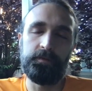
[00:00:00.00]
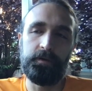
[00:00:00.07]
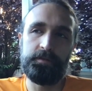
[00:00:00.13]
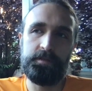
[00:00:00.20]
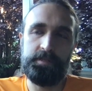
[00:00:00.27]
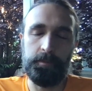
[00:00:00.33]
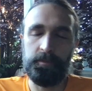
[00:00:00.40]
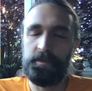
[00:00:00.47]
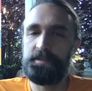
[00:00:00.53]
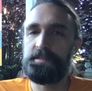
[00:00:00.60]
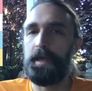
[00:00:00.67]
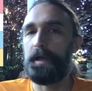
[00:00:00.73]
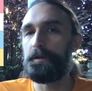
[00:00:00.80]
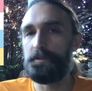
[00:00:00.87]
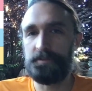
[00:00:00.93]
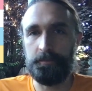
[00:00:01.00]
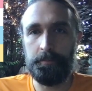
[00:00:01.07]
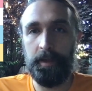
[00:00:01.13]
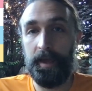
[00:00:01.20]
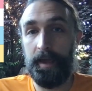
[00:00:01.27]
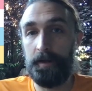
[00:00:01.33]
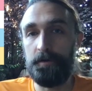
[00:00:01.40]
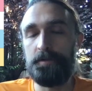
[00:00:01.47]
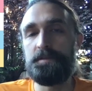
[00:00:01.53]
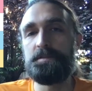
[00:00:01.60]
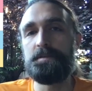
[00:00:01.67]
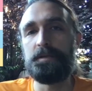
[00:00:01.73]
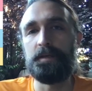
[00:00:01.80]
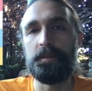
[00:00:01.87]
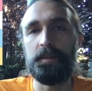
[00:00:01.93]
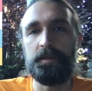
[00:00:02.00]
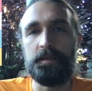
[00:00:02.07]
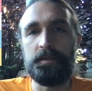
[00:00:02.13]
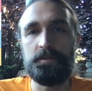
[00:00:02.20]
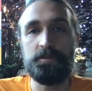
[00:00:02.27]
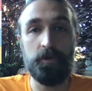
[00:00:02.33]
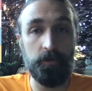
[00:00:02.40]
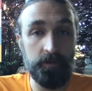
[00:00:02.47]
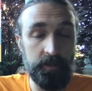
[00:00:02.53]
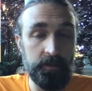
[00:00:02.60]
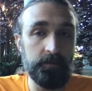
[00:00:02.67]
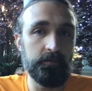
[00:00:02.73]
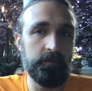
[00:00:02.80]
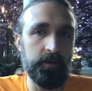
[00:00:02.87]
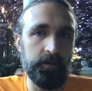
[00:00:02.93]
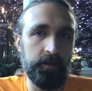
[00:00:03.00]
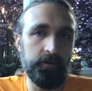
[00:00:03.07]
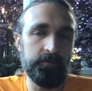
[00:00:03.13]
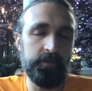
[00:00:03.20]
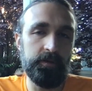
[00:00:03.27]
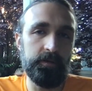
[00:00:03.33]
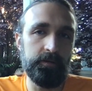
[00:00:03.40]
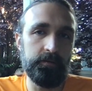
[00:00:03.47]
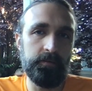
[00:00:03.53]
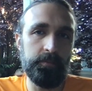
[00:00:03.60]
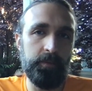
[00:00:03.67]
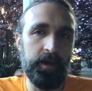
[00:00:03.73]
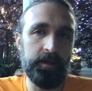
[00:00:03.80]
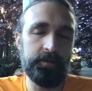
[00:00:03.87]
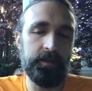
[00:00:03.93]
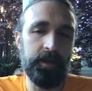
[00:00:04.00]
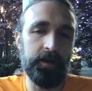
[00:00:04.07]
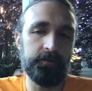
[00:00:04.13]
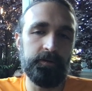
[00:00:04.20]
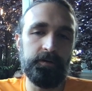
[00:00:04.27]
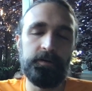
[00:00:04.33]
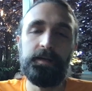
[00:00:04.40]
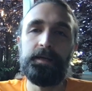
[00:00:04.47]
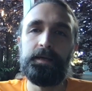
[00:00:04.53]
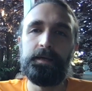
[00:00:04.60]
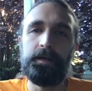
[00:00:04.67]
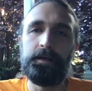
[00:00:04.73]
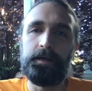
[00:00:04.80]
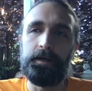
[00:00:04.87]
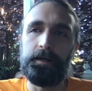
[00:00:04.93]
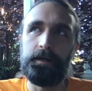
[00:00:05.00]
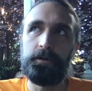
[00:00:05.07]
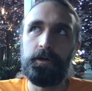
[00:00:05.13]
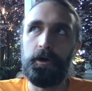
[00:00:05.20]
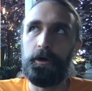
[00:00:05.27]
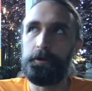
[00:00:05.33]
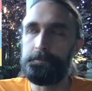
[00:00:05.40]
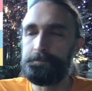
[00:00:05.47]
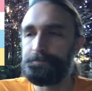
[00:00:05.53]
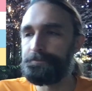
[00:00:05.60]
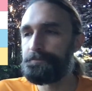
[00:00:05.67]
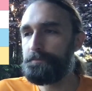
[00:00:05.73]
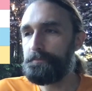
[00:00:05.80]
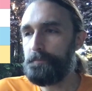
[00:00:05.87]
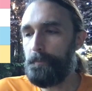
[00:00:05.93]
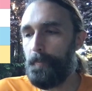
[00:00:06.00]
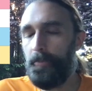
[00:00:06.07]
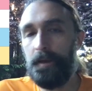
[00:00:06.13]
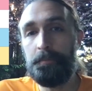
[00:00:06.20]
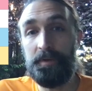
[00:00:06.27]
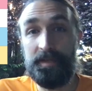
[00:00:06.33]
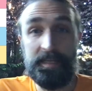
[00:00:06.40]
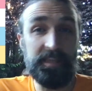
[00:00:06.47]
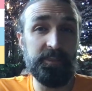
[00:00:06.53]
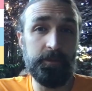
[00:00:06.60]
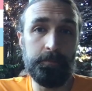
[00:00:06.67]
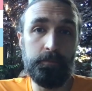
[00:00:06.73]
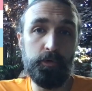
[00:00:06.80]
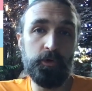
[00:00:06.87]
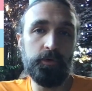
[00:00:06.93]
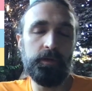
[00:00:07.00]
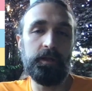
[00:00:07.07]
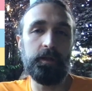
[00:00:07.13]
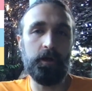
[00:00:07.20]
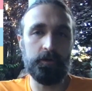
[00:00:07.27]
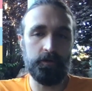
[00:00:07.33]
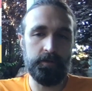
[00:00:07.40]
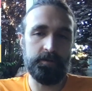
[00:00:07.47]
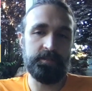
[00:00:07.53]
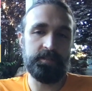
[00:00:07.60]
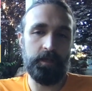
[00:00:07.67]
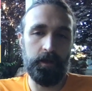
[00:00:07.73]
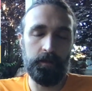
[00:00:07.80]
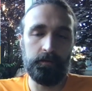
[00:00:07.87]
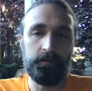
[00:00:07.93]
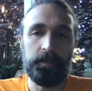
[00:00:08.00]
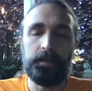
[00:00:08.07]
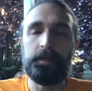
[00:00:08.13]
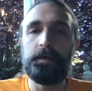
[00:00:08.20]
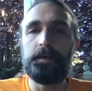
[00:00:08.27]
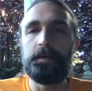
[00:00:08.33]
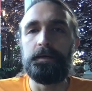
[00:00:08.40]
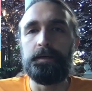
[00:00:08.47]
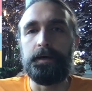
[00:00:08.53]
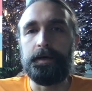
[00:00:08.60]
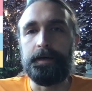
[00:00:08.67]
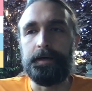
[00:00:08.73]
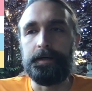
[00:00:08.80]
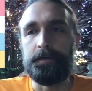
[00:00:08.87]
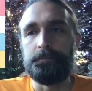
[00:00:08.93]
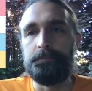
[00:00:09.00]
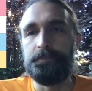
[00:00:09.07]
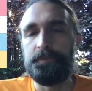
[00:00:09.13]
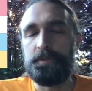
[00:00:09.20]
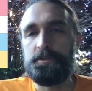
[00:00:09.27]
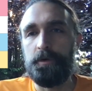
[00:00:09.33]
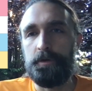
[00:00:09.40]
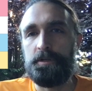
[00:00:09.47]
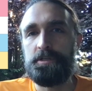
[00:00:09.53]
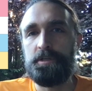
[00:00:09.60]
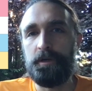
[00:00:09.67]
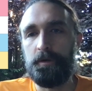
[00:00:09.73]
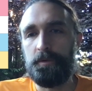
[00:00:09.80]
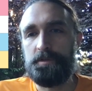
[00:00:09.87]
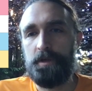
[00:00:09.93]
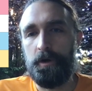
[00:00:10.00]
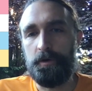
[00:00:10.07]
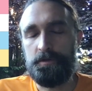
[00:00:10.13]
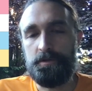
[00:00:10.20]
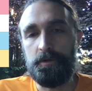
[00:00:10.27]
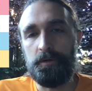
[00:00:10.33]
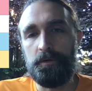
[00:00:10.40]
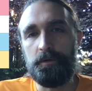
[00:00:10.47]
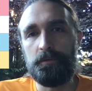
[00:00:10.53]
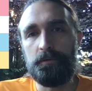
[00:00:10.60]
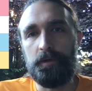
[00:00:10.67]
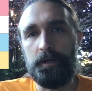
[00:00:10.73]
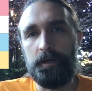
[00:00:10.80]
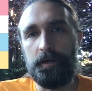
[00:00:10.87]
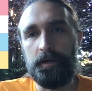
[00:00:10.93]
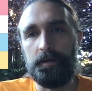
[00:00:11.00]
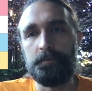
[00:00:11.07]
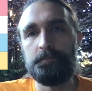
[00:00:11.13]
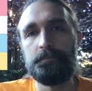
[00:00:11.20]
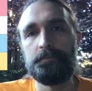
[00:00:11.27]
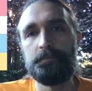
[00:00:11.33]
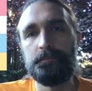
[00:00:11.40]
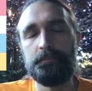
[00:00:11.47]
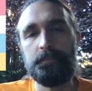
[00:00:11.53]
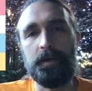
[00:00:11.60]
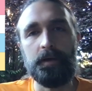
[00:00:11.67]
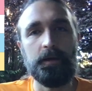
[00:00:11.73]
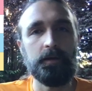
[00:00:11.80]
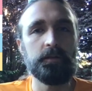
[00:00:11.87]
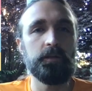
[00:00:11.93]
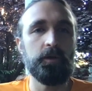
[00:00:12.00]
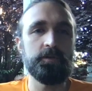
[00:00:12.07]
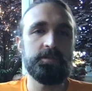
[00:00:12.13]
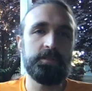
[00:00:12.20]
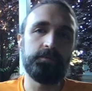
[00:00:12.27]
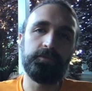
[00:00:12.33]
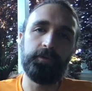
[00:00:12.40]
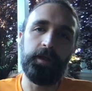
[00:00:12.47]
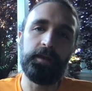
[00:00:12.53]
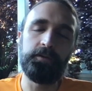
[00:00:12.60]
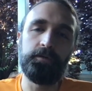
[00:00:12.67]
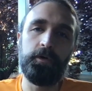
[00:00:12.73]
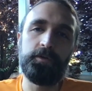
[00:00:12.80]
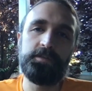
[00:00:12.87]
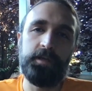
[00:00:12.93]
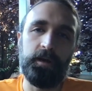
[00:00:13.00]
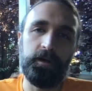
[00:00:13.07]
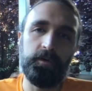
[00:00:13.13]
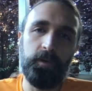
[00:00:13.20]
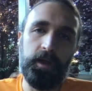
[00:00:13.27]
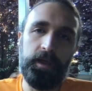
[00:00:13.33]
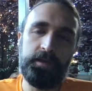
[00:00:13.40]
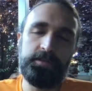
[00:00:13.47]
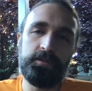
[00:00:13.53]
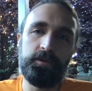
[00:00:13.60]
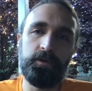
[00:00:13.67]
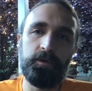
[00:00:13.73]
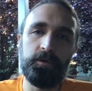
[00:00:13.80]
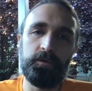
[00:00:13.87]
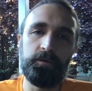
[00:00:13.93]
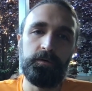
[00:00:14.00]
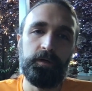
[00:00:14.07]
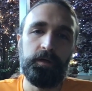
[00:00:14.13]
some of the cycles and patterns in the Tzolk'in of the Mayan calendar called Beneath the Moon and Under the Sun. Tony Shearer was also a close friend of Jose Arguelles, who